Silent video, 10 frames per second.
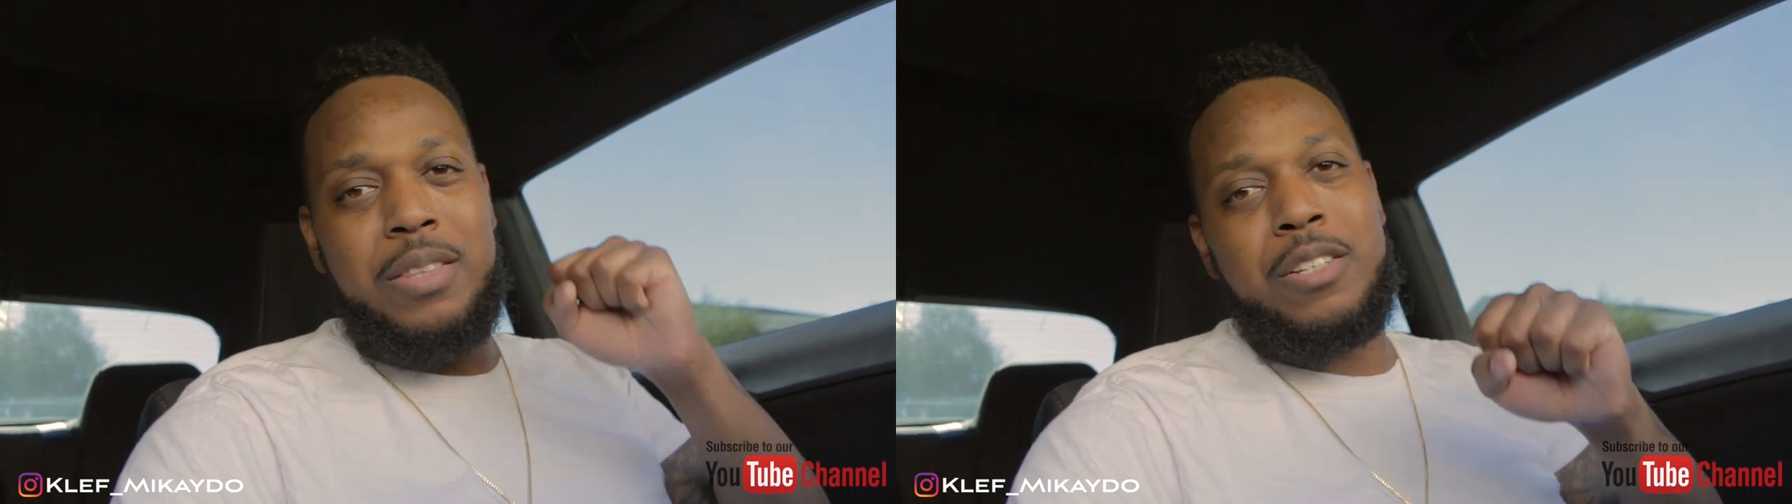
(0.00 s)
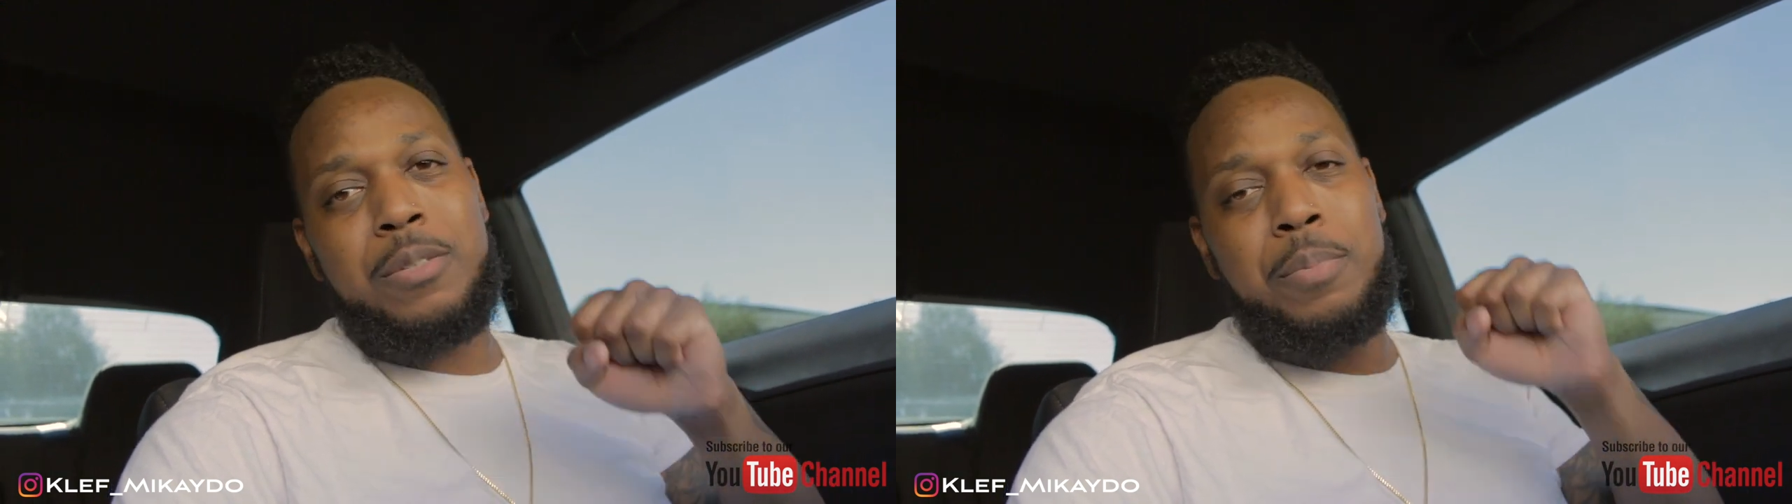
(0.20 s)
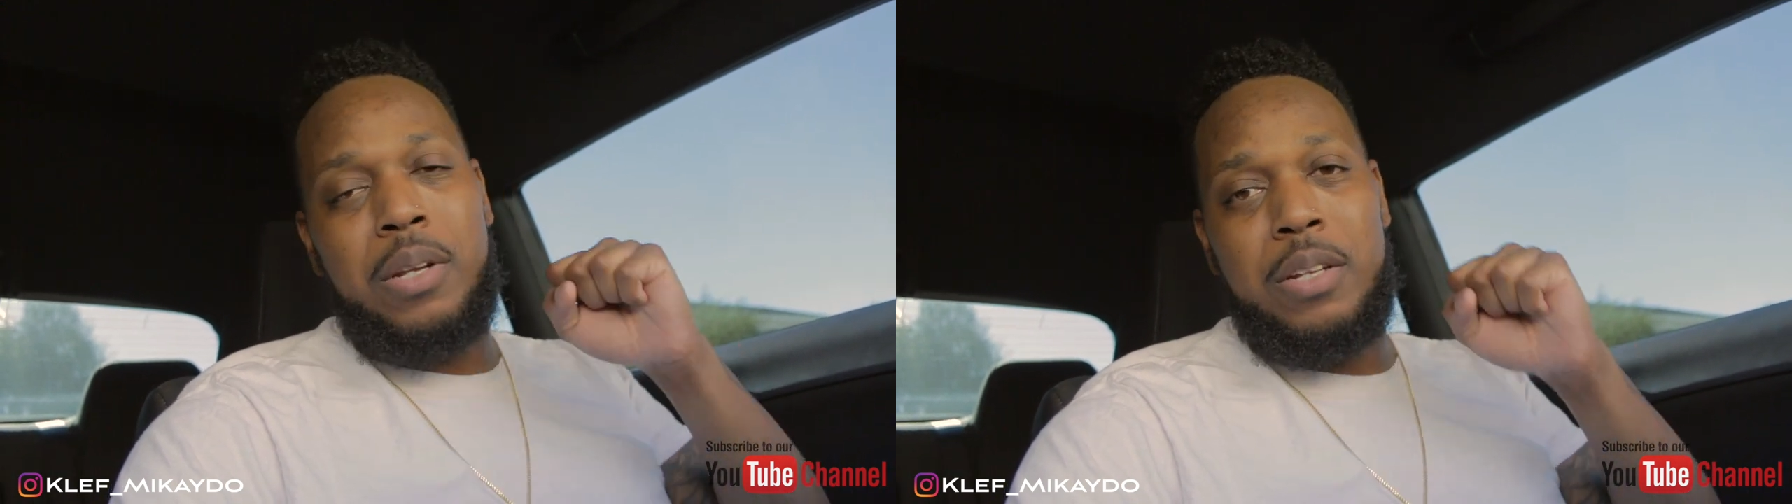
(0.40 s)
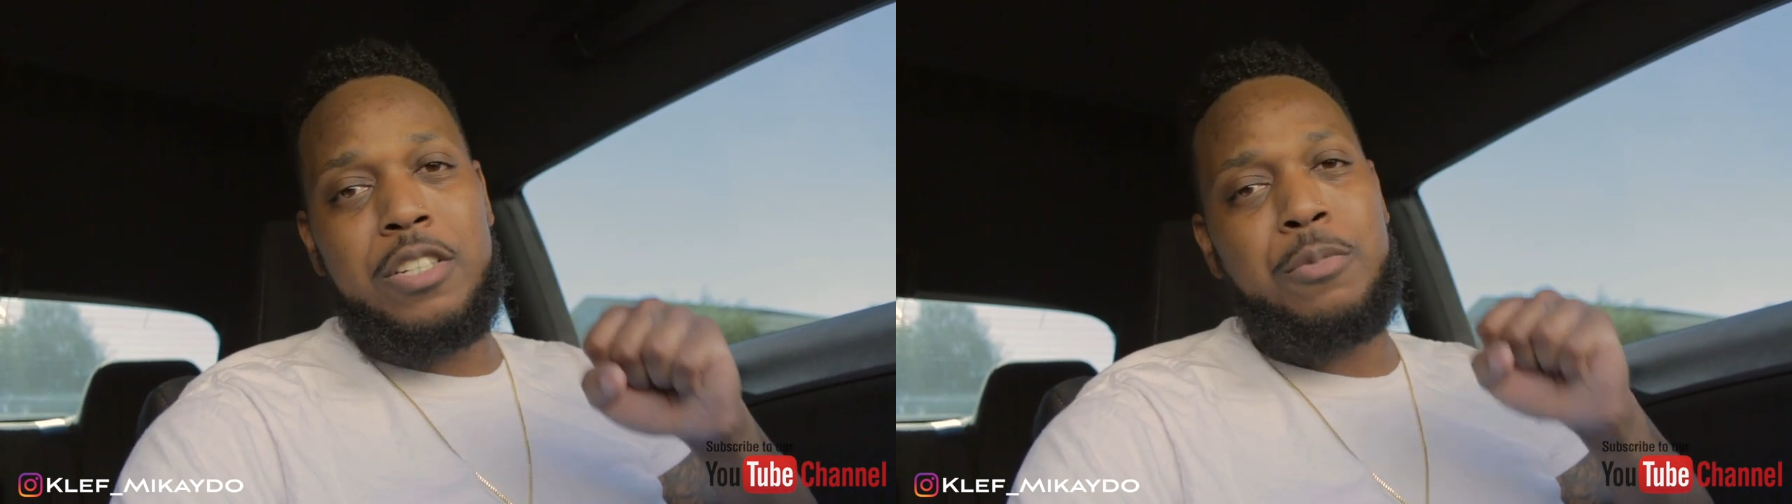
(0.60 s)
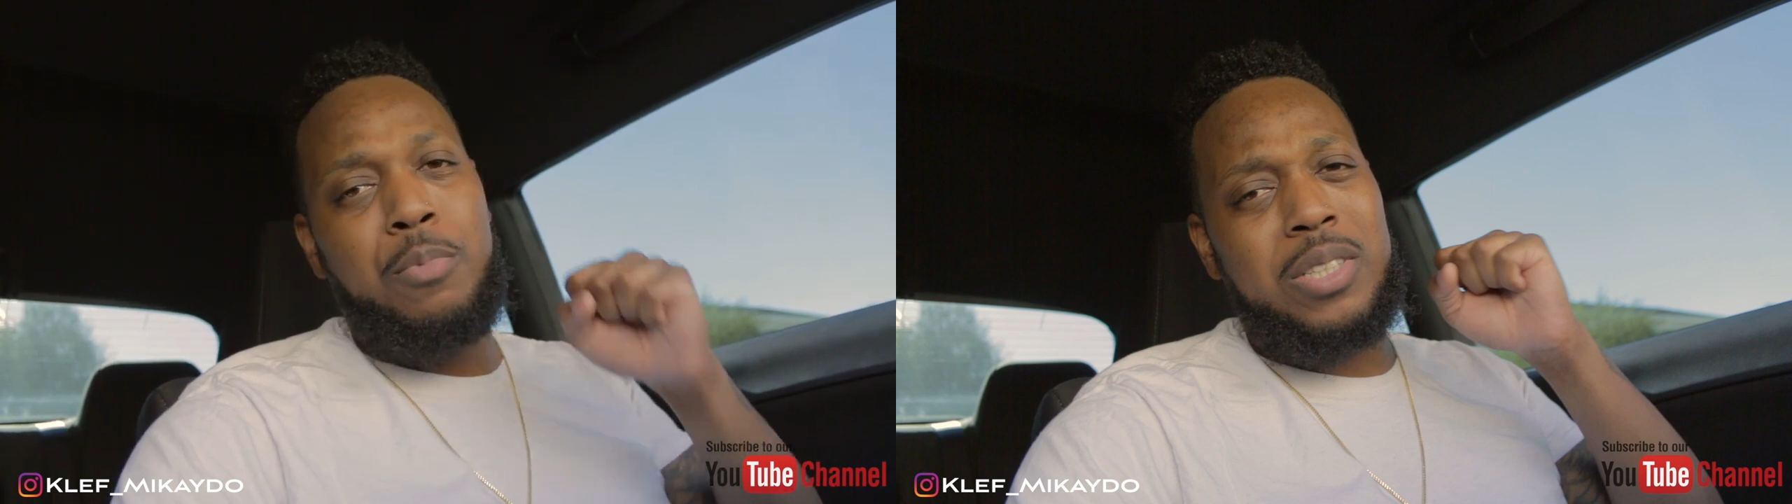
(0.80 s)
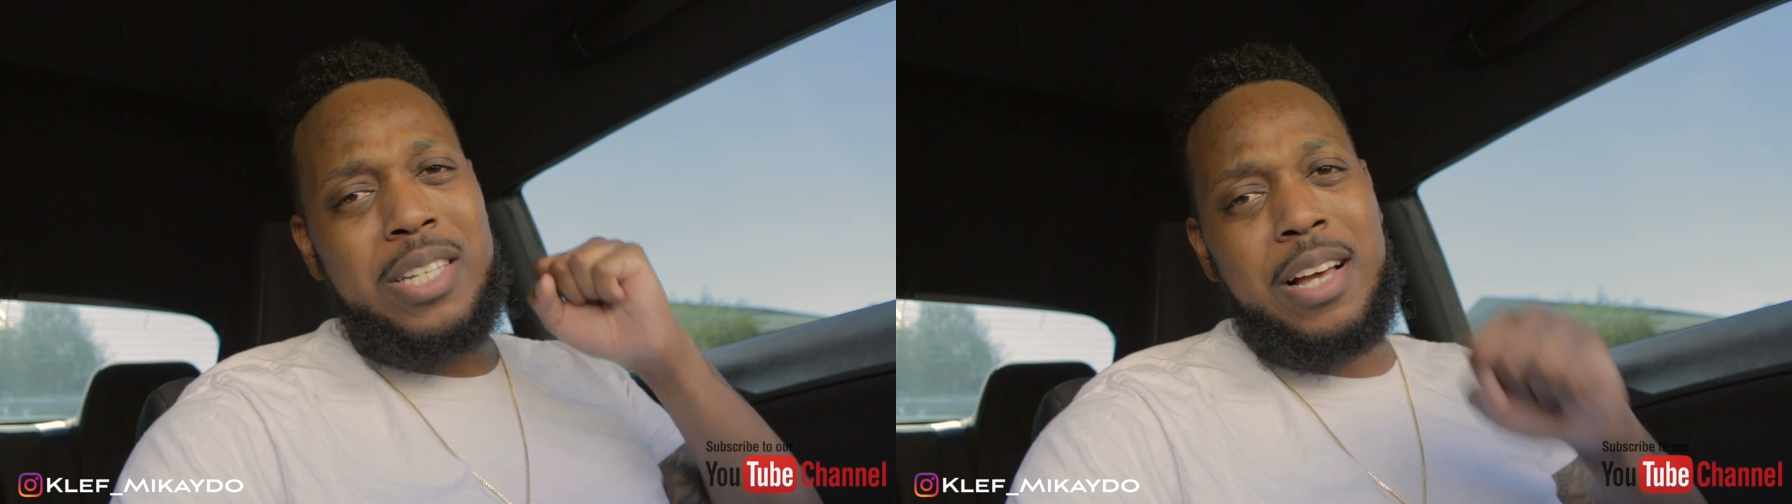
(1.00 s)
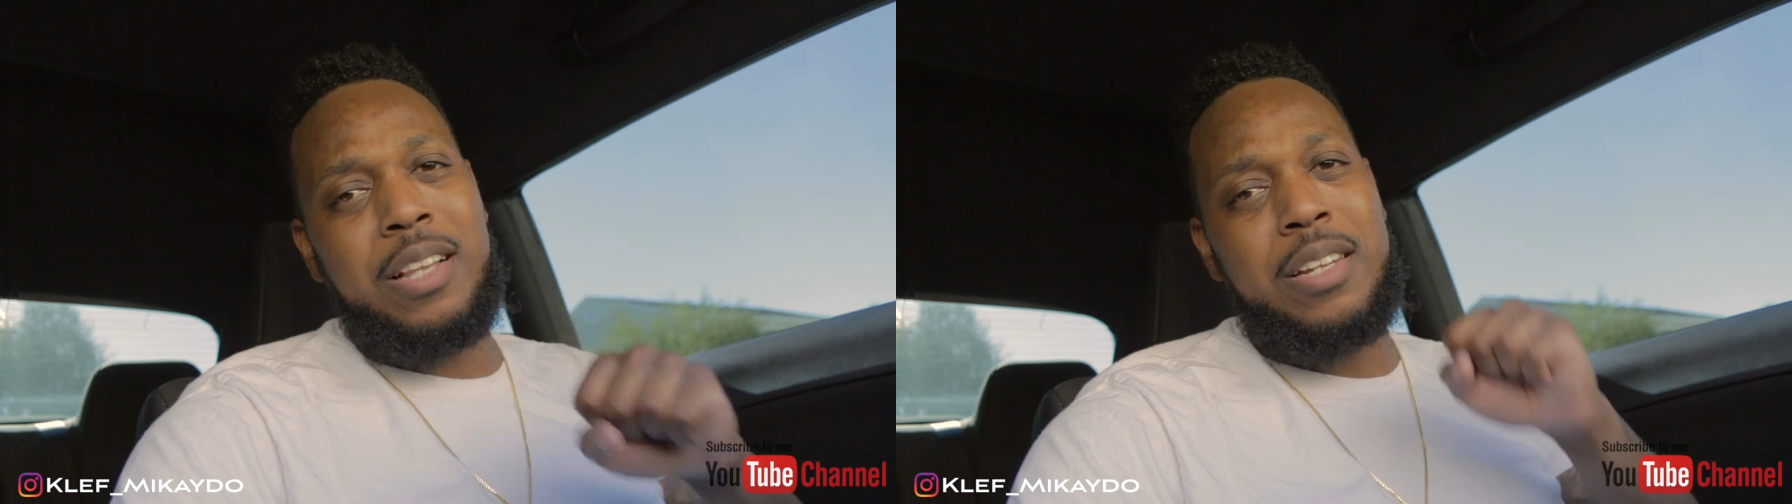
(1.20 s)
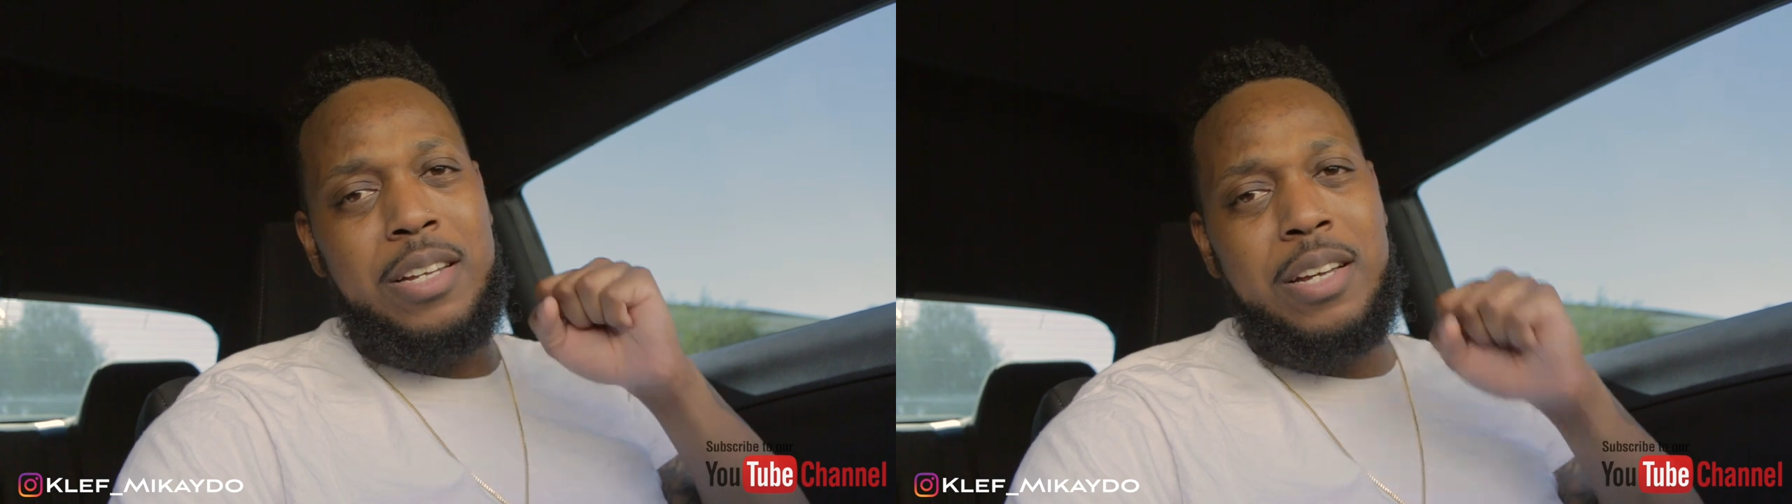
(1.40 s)
this police
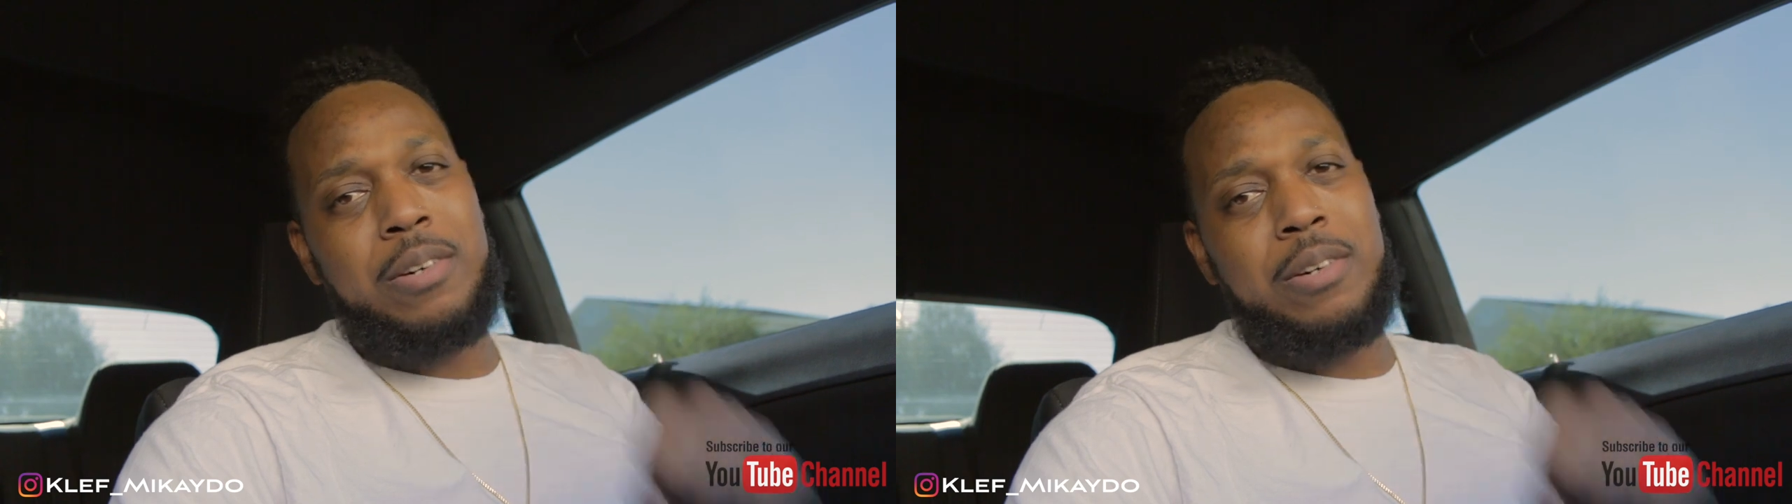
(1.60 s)
brutality